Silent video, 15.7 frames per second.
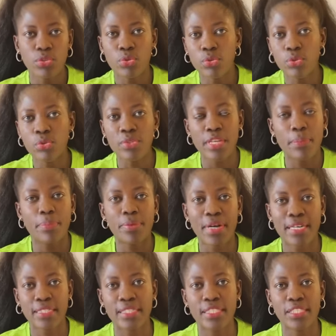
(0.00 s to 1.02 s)
to do the
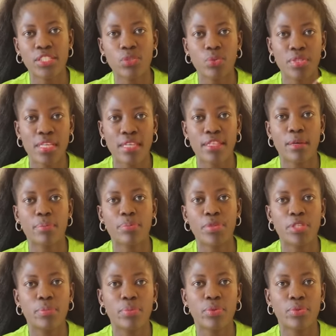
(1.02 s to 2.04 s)
practice with other
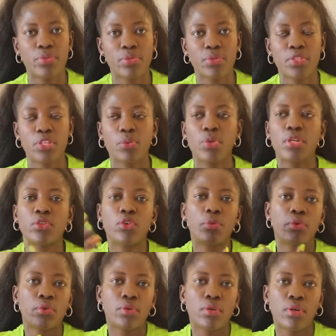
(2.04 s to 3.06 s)
people, so they will
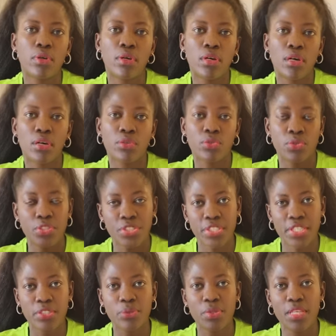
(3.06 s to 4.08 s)

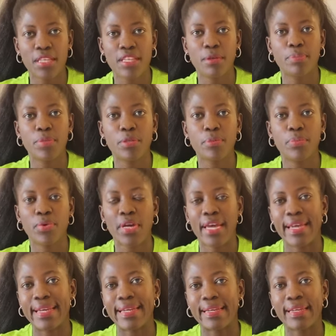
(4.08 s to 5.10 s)
coordinate with other people.
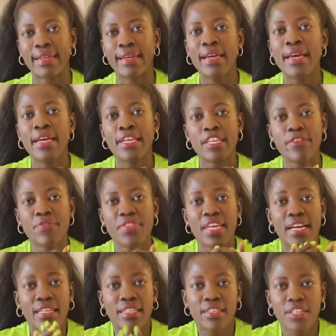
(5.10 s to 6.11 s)
And if
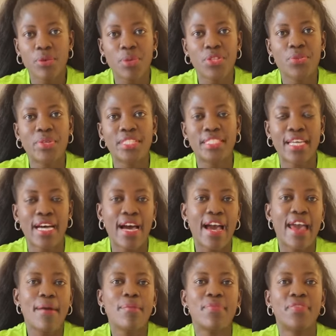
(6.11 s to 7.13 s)
they agree with your
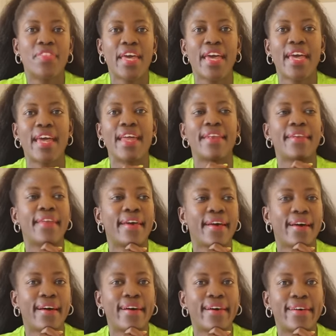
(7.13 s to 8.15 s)
time, then
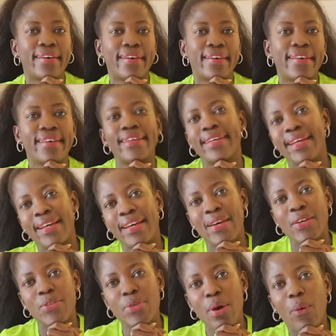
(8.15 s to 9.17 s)

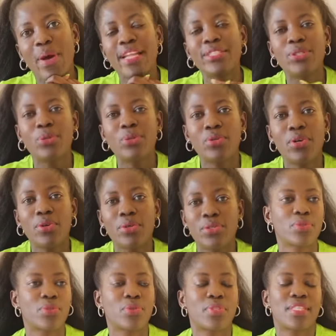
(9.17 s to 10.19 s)
you're well to go.
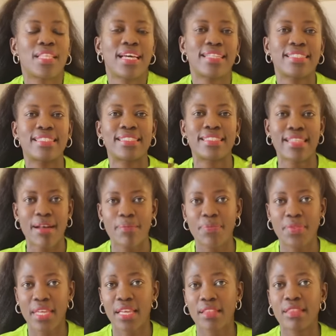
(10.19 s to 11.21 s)
So that's
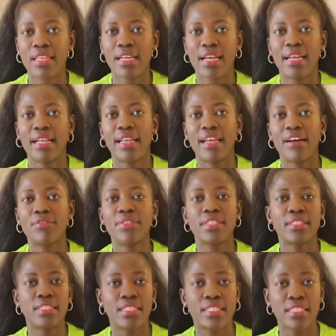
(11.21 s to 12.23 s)
something that I love
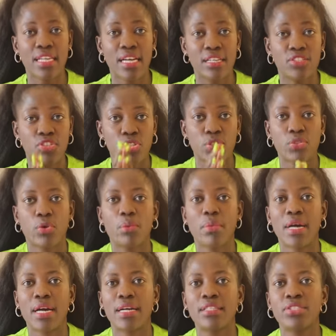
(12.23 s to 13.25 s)
in this country so
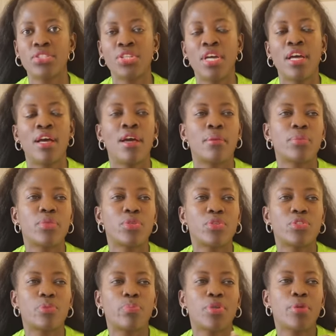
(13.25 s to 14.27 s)
much,
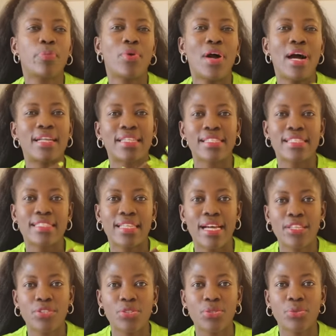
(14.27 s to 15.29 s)
because people
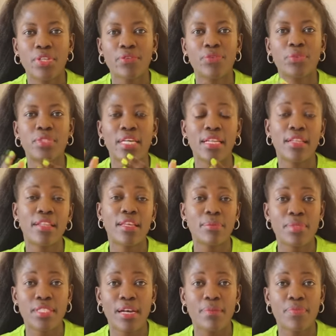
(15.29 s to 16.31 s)
understand you. If you tell
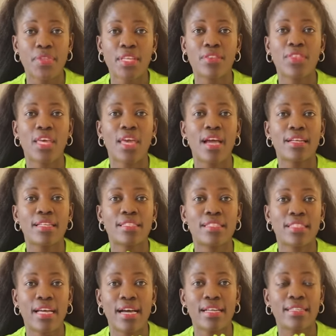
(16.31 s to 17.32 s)
them something, they
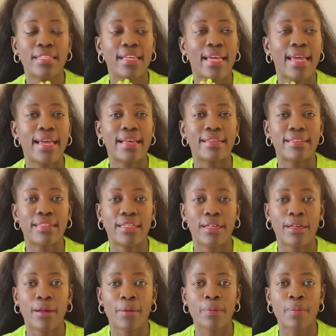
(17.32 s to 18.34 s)
understand,
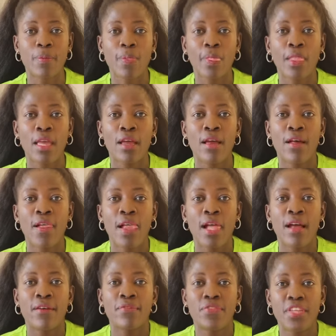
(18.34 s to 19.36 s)
and
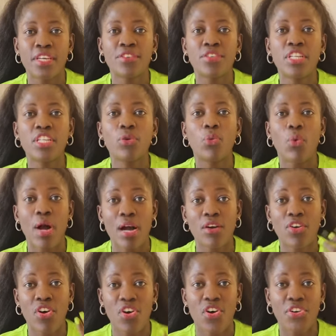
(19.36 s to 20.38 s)
they really
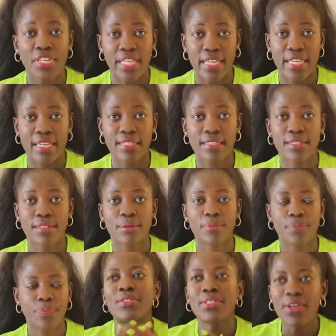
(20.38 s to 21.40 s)
work on it.
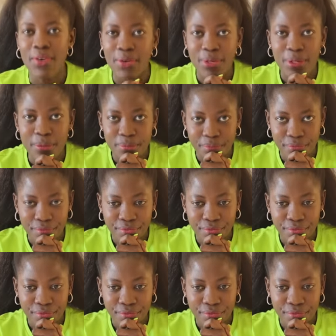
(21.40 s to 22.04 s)
So